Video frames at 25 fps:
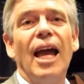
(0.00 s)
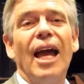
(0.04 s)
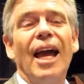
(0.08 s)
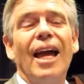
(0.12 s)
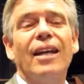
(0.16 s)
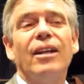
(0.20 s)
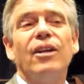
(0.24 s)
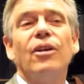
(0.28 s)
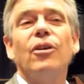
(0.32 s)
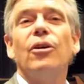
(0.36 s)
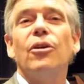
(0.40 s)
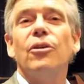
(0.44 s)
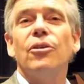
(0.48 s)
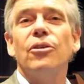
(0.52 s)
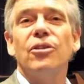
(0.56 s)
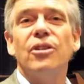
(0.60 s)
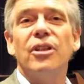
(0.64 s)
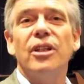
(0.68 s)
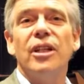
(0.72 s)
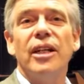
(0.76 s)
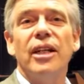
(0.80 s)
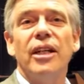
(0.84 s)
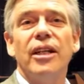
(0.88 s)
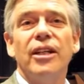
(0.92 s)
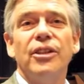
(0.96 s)
And a
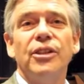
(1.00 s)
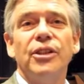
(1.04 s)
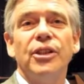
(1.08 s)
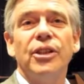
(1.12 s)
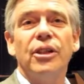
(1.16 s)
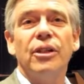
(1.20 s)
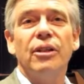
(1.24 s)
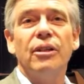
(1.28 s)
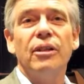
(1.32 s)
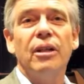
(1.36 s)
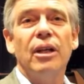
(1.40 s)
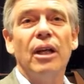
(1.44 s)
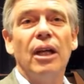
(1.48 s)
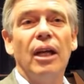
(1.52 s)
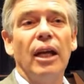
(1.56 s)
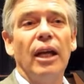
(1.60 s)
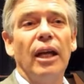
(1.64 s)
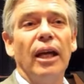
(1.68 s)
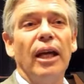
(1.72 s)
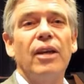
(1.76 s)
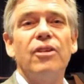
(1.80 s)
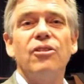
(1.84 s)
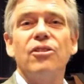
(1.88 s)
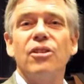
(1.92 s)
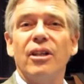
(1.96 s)
constellation
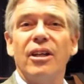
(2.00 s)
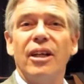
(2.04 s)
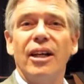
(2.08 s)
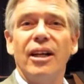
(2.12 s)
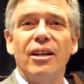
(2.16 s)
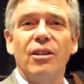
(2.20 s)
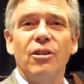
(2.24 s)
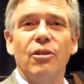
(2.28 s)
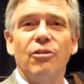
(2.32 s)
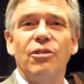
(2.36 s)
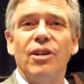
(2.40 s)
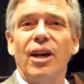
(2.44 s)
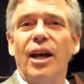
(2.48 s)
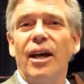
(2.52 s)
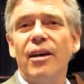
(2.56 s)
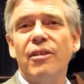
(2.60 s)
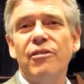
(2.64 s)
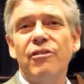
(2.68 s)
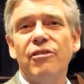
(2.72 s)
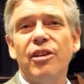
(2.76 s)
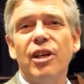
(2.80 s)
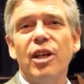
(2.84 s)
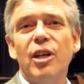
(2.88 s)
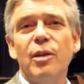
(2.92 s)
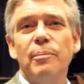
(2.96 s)
is a kind of
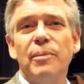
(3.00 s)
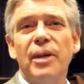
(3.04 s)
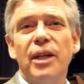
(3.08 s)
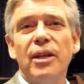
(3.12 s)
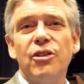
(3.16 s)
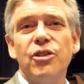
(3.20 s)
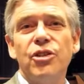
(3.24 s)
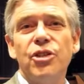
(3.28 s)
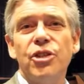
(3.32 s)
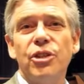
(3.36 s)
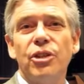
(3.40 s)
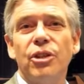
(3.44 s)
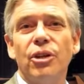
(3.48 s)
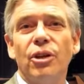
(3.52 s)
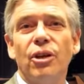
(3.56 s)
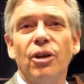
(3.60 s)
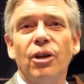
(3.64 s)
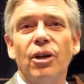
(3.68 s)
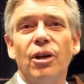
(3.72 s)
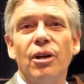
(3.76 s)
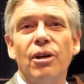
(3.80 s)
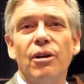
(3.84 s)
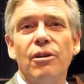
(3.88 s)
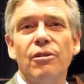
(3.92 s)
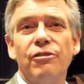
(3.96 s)
live image
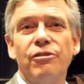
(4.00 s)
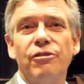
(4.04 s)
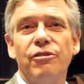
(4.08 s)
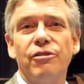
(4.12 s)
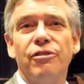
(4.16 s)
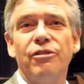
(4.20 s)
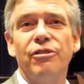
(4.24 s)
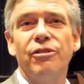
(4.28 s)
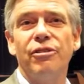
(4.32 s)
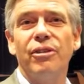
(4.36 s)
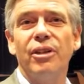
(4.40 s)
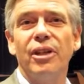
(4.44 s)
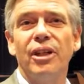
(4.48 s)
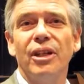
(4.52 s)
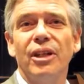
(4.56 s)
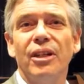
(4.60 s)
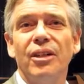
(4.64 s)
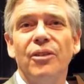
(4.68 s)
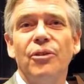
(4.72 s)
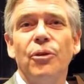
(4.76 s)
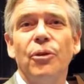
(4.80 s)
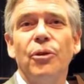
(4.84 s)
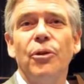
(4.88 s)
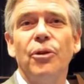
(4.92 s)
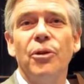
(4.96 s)
of
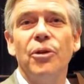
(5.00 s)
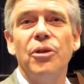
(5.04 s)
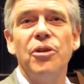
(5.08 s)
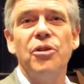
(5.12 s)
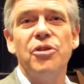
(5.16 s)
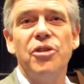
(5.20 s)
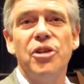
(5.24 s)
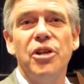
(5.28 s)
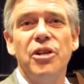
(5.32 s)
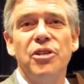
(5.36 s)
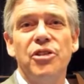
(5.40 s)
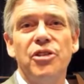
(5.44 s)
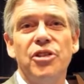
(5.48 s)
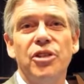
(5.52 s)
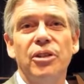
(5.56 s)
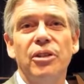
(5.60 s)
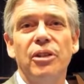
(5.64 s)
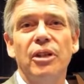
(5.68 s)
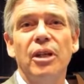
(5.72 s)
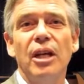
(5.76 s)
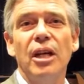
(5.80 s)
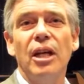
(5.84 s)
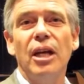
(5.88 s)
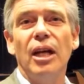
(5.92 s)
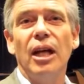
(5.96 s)
an organization.
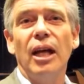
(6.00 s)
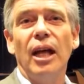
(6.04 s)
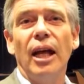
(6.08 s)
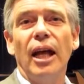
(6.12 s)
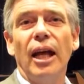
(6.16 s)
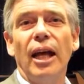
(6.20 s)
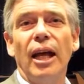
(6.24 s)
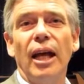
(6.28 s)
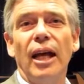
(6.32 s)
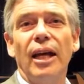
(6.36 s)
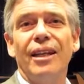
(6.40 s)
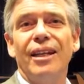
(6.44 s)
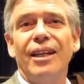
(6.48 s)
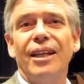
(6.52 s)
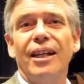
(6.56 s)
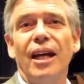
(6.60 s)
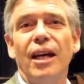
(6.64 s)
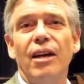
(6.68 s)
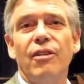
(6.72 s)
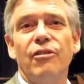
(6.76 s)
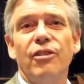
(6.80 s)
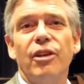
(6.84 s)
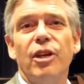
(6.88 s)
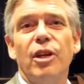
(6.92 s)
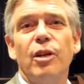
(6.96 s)
And a
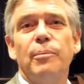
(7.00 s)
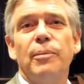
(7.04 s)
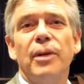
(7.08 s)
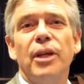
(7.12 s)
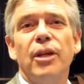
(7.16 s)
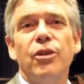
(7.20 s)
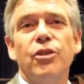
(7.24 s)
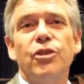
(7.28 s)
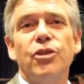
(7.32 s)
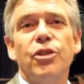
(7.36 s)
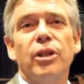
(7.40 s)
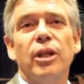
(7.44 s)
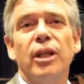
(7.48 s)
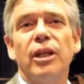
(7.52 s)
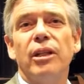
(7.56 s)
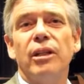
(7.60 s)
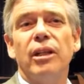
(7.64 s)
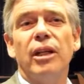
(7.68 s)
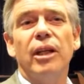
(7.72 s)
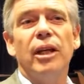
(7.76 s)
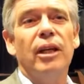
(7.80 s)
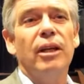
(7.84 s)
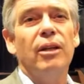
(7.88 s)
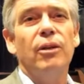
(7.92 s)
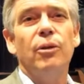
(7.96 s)
live image,
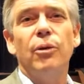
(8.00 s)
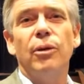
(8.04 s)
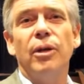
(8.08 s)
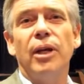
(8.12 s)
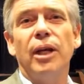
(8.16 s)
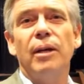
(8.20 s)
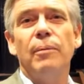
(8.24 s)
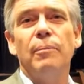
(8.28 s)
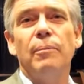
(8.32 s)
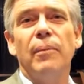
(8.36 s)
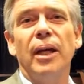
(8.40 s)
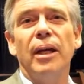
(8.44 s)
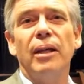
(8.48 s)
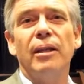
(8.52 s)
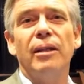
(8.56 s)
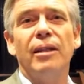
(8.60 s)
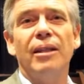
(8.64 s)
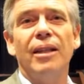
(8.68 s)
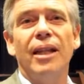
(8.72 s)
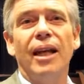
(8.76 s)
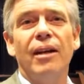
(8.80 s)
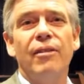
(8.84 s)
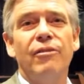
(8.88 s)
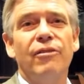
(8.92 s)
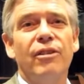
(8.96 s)
you can make that
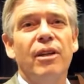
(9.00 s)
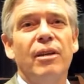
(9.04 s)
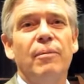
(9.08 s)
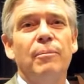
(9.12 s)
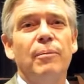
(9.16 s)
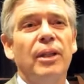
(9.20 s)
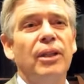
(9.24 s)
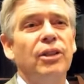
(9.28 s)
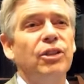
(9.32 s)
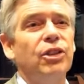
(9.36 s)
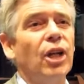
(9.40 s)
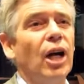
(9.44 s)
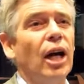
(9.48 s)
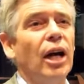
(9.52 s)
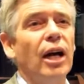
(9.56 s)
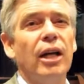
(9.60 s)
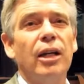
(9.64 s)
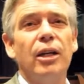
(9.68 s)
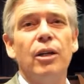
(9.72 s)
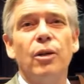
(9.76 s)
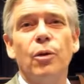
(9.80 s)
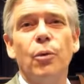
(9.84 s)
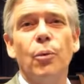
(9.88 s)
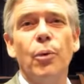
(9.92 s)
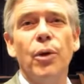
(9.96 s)
live image
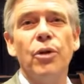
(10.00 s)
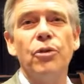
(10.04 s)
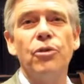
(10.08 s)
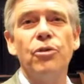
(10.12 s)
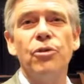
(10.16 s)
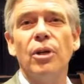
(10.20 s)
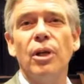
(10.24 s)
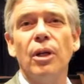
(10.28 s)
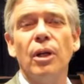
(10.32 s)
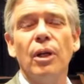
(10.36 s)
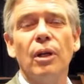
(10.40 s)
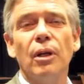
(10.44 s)
either with